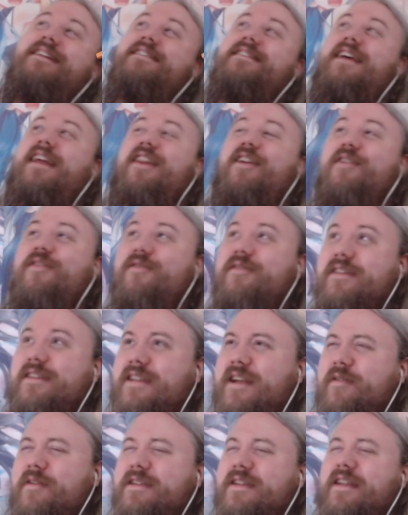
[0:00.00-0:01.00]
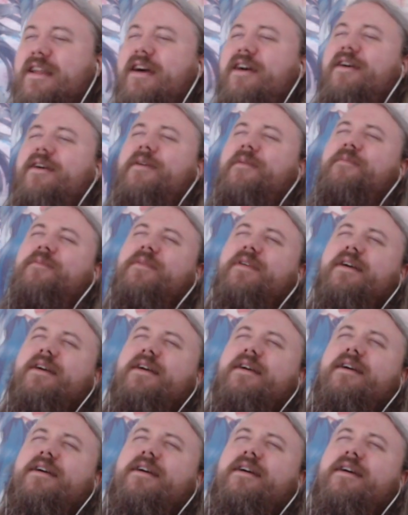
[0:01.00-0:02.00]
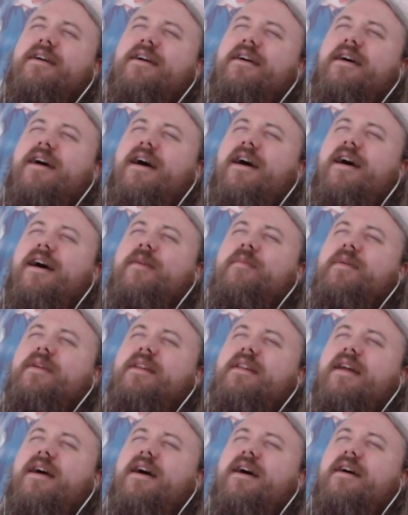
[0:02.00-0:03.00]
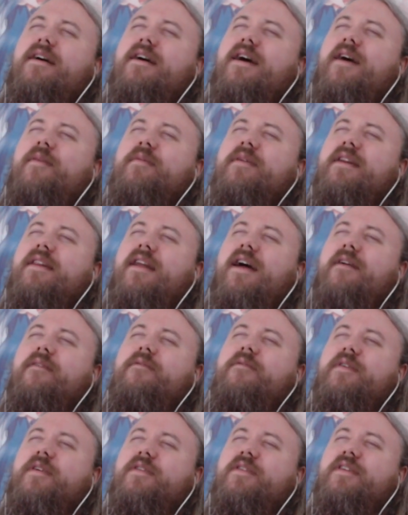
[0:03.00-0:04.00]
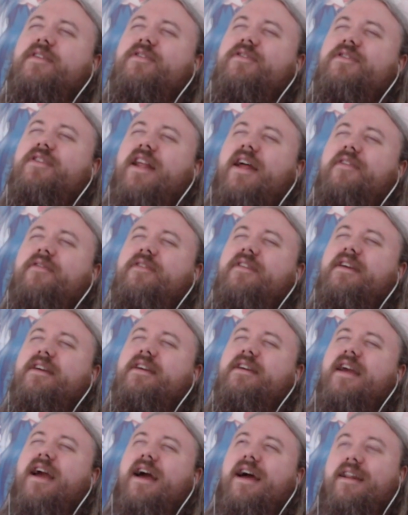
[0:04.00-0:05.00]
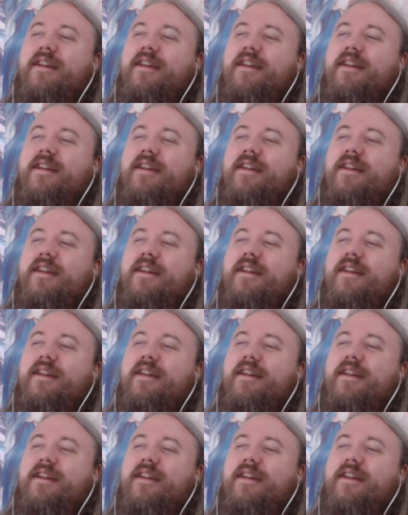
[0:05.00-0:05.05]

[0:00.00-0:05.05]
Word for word: alone. It's like what is it? Um, I'm in, I, I'm in love with this slutty gal.